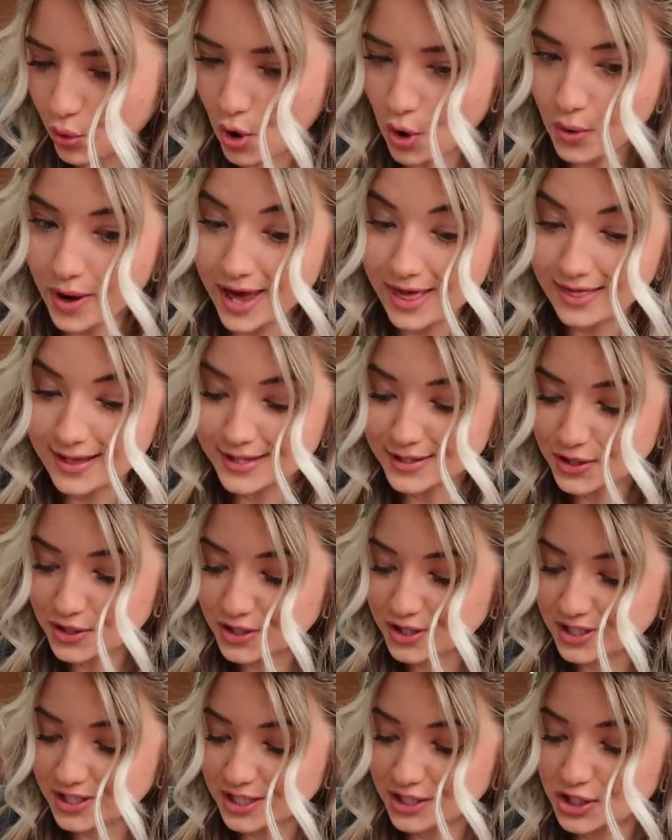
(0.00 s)
Okay, these look
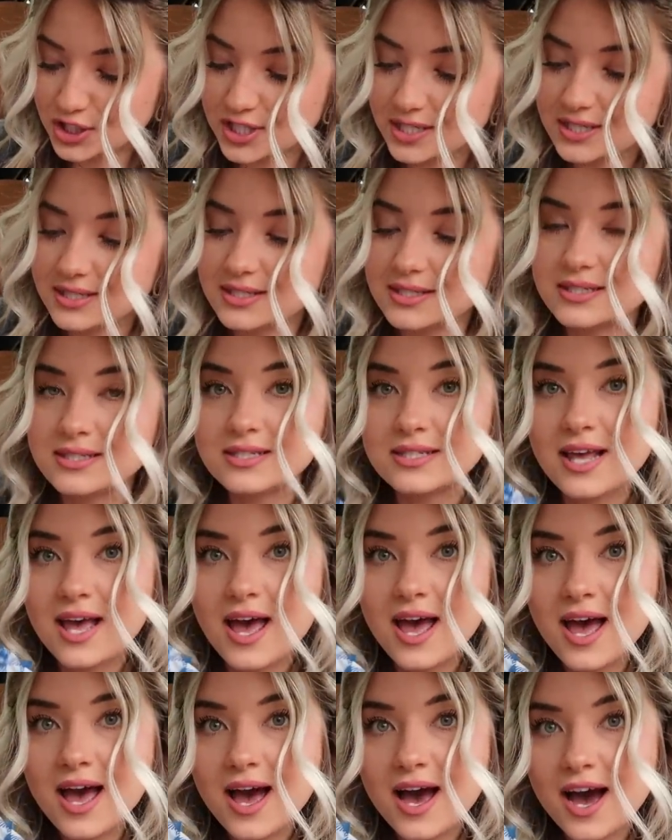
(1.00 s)
delicious.
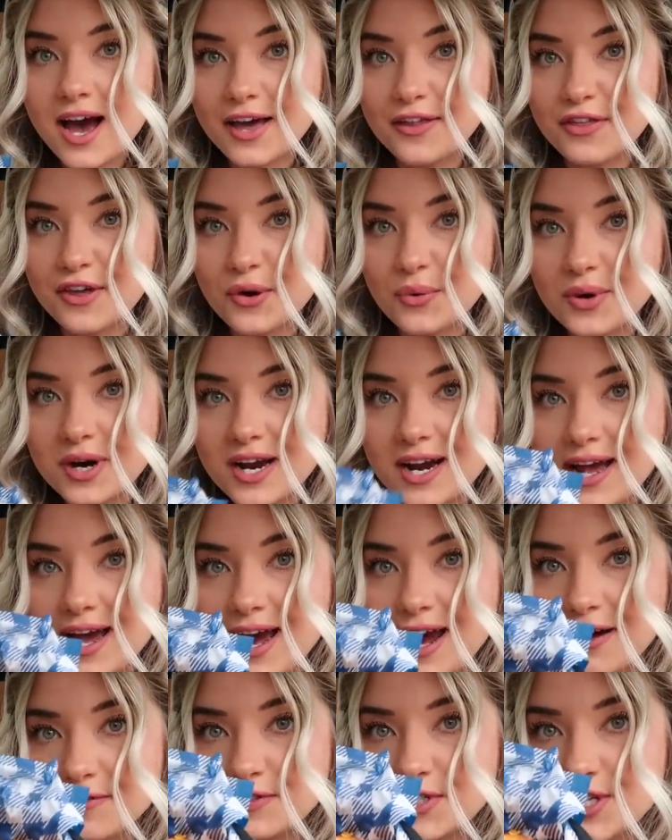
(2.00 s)
I think we're gonna
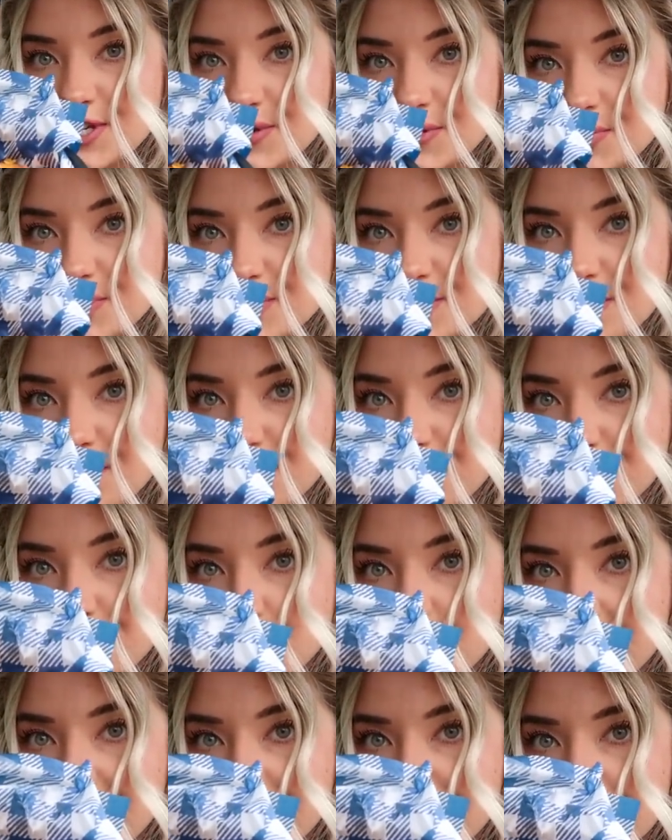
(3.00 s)
have to use a
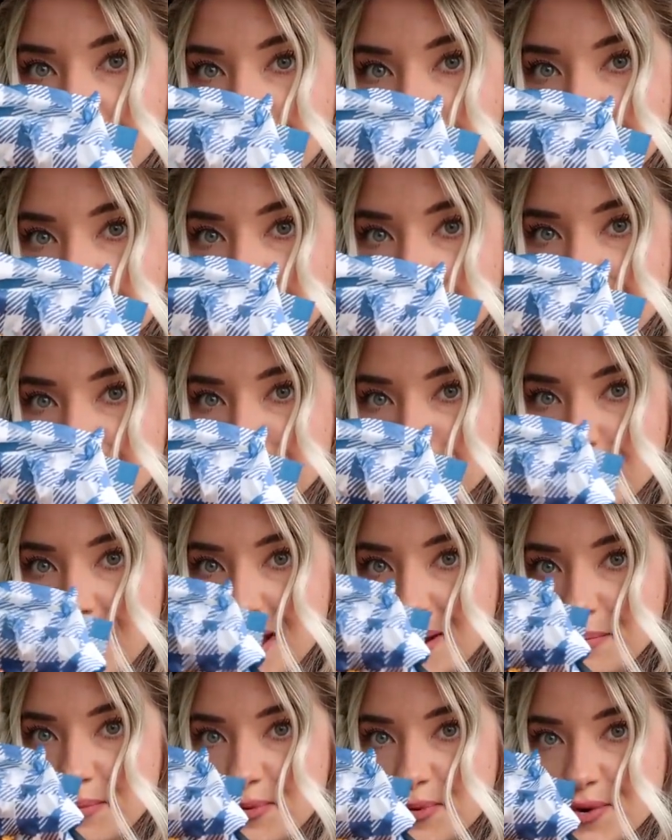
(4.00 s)
fork for these
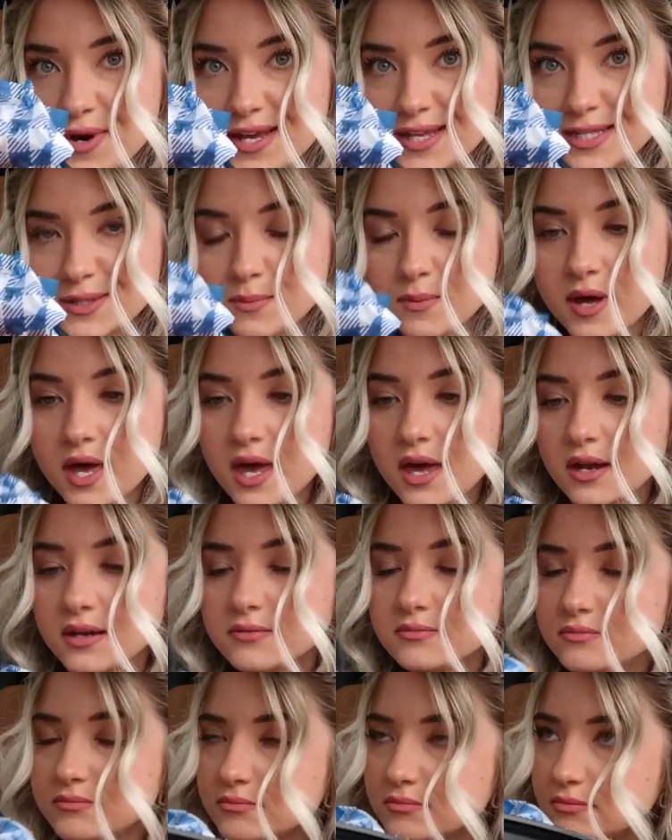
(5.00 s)
bad boys, but
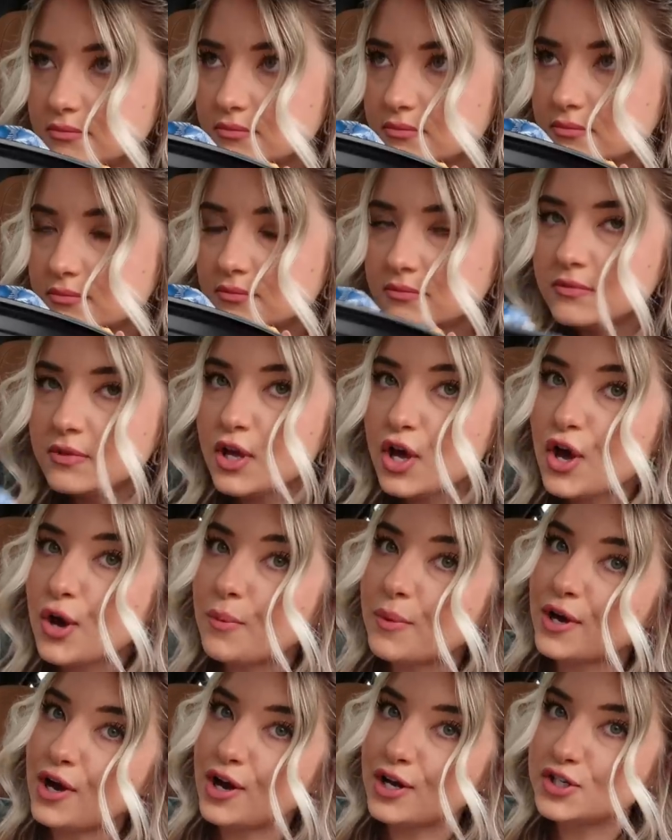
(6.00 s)
oh
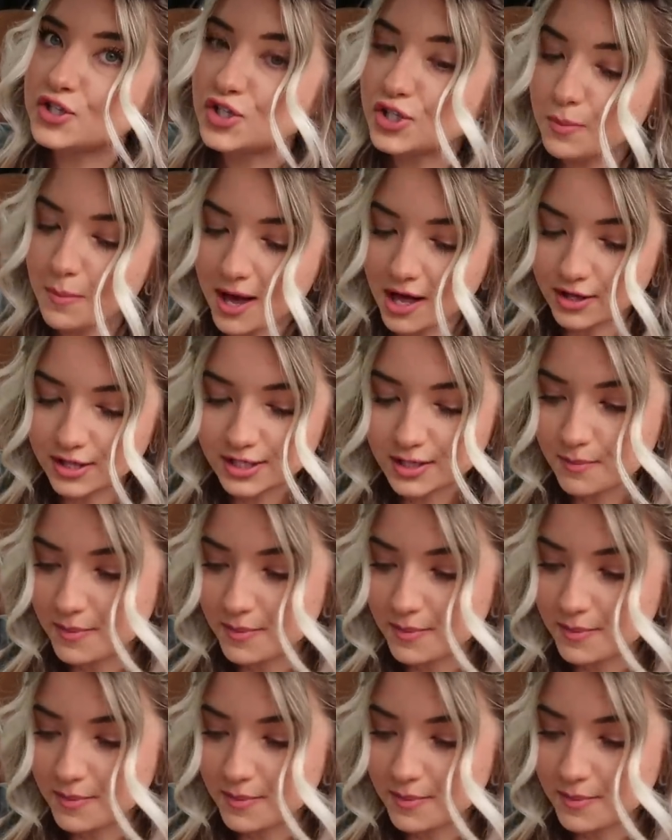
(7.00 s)
my gosh, smell is